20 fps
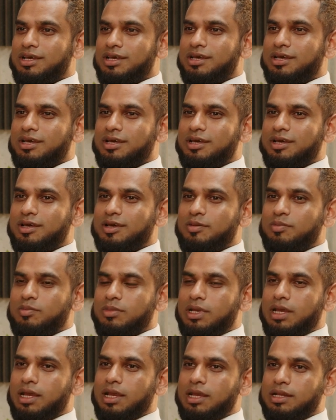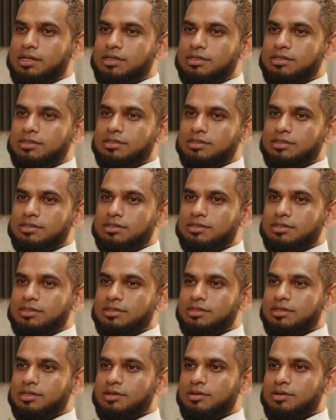um, and
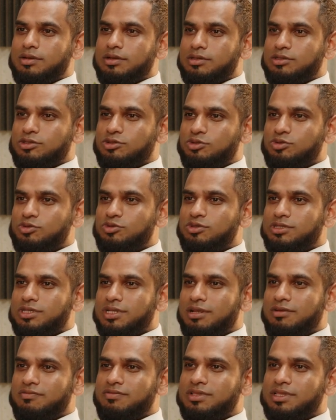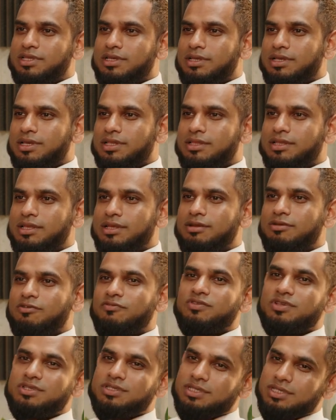in a suit and everything. And then
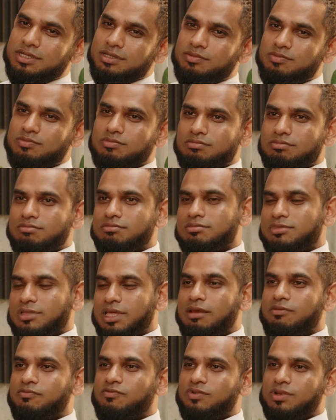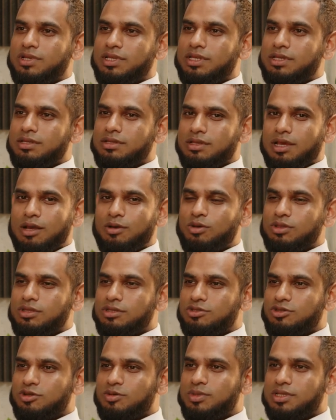obviously, thankfully, I got
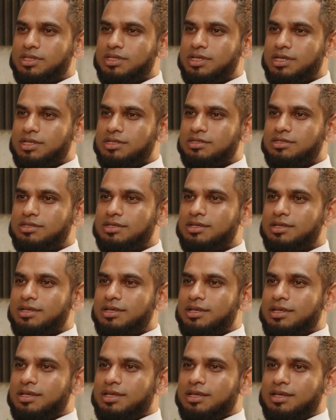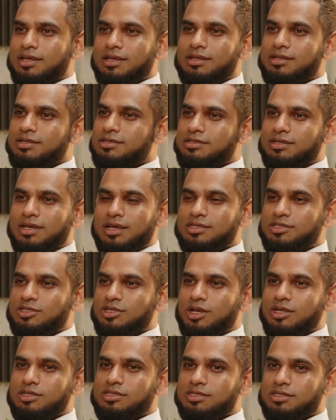the job at the end, and I
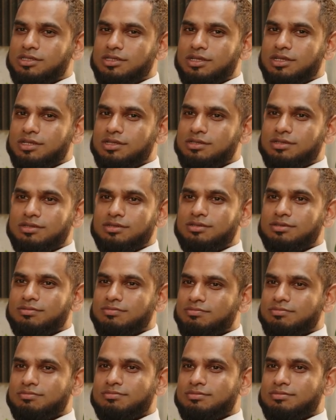started. And